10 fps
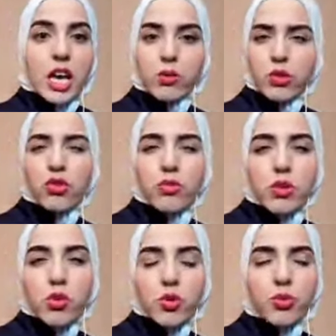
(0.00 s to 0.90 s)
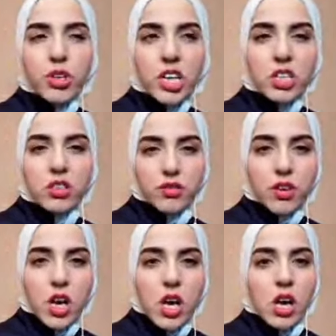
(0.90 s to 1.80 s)
and we should be more productive.
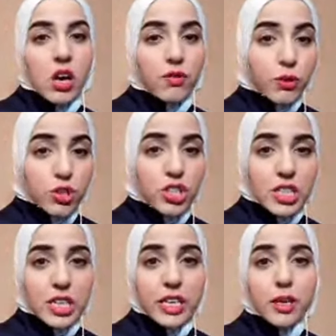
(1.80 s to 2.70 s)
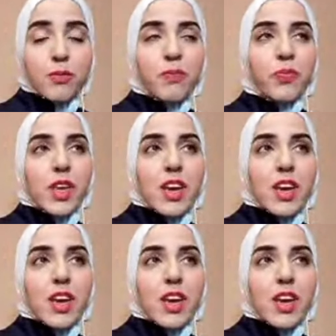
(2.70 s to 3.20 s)
Unfortunately,